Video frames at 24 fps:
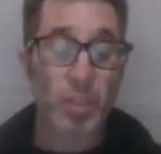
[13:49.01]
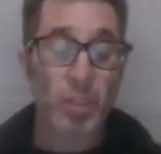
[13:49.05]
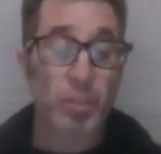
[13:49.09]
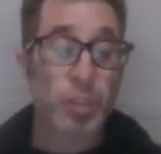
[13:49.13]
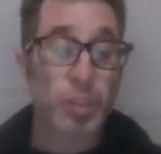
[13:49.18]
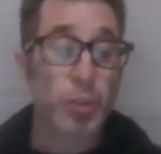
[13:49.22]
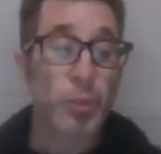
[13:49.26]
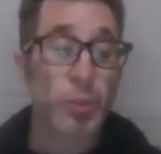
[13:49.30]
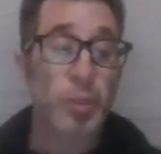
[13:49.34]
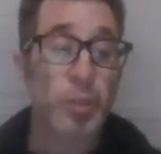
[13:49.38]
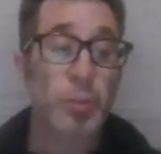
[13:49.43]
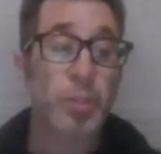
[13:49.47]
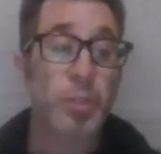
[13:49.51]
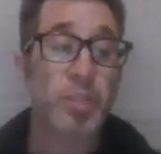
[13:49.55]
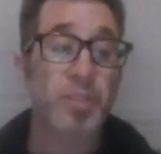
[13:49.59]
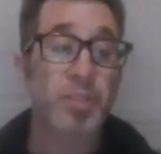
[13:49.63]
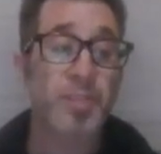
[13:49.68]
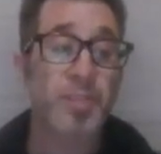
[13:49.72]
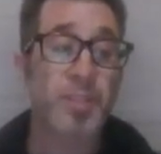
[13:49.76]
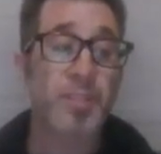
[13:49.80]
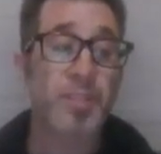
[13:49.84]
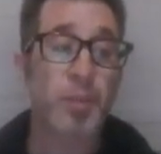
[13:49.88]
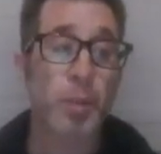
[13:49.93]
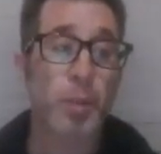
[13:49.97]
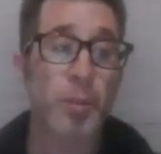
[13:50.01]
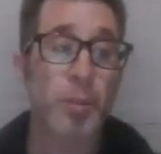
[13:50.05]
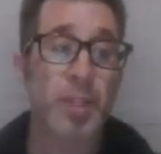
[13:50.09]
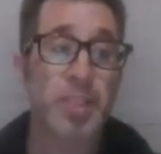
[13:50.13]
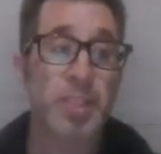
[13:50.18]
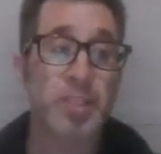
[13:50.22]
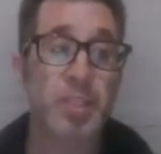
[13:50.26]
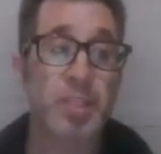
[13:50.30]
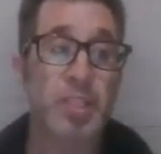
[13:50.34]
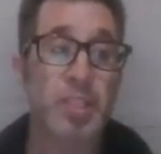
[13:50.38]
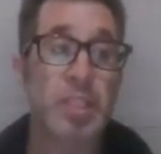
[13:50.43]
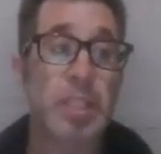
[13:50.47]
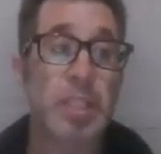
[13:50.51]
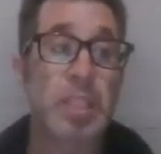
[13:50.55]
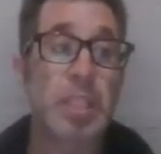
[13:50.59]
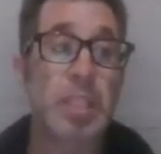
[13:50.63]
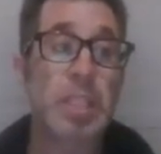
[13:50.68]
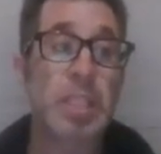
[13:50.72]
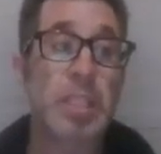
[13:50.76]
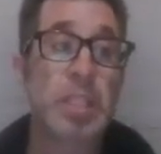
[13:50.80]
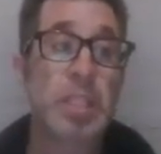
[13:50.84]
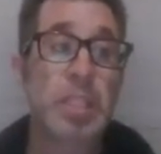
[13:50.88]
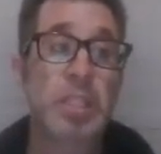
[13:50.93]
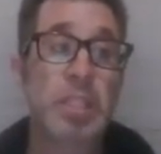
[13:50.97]
So when you want to look for the formulation,
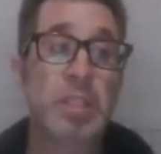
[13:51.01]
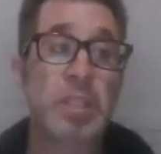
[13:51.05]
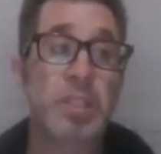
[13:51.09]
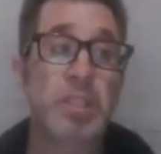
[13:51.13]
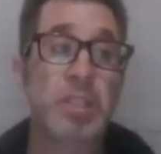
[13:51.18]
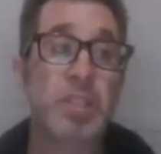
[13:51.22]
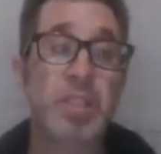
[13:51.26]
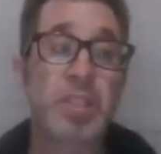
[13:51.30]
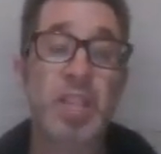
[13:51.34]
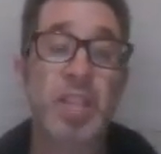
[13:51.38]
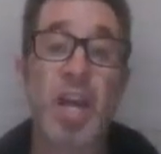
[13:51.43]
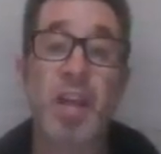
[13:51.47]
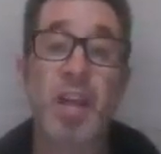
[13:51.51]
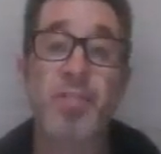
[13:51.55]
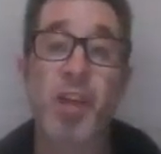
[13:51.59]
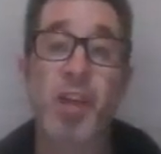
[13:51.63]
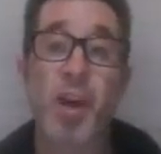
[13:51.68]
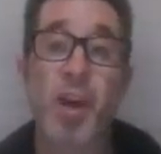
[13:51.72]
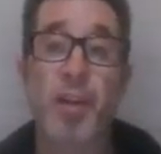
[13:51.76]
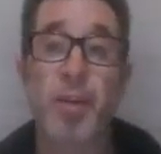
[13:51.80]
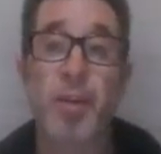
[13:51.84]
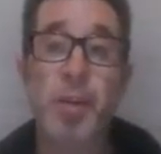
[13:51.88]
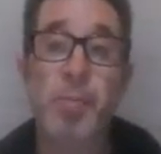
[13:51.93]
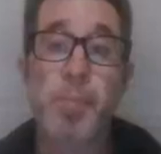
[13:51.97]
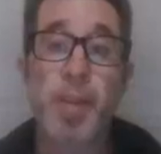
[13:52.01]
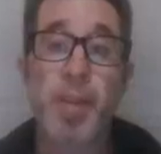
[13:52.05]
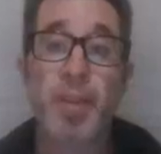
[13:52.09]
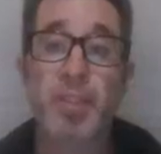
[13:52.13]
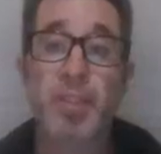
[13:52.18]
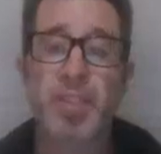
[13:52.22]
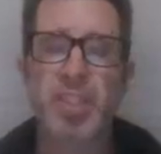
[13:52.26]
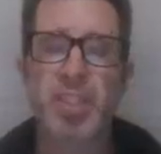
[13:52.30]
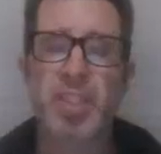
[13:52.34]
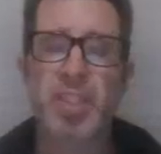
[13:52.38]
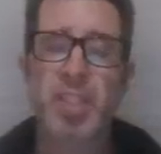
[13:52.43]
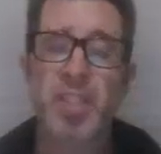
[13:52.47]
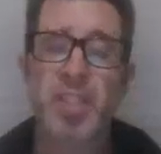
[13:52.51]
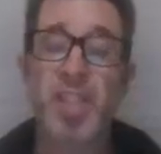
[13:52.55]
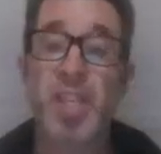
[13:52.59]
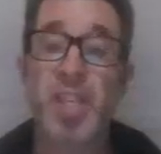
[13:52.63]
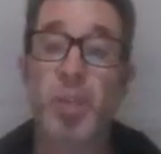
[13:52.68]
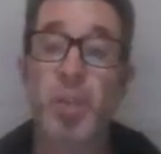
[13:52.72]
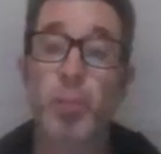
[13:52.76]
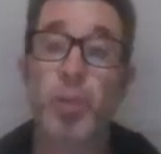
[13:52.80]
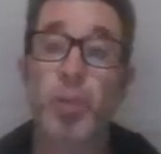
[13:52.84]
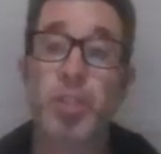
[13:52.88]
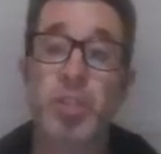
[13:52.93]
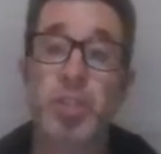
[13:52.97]
does it have higher amounts
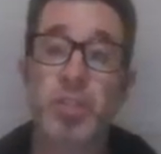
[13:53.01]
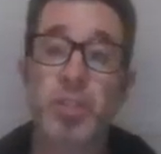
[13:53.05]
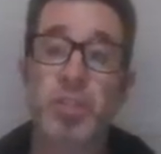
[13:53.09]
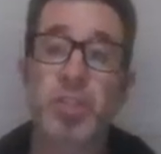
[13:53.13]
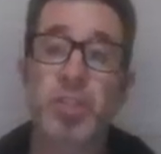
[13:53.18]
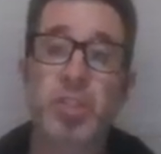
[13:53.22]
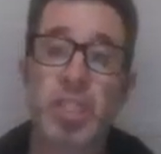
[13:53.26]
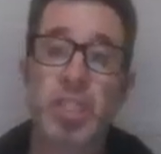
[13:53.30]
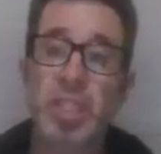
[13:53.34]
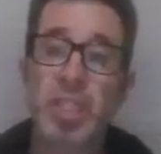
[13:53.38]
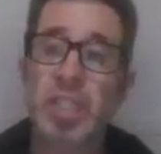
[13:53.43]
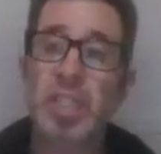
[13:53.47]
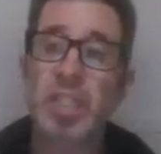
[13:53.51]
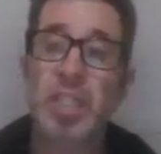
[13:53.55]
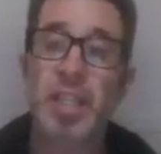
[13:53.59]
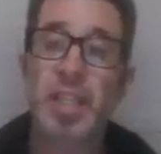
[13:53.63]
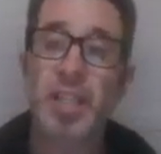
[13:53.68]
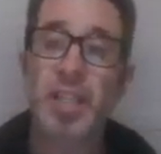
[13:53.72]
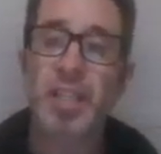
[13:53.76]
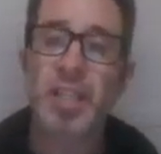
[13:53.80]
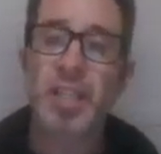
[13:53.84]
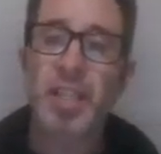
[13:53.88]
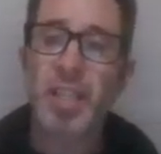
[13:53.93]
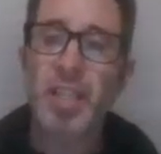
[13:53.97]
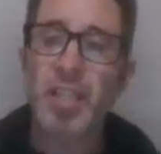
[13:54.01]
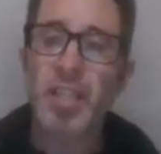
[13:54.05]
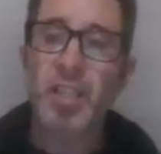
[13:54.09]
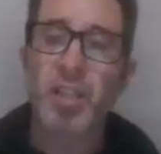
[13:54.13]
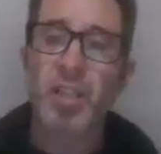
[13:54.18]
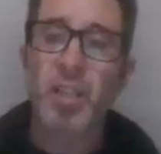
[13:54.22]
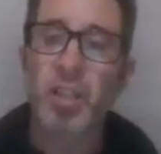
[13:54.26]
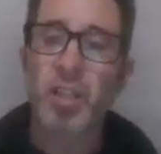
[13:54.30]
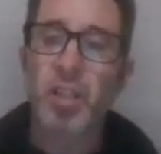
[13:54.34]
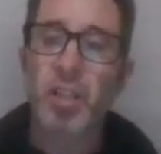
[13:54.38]
than what you'd see in a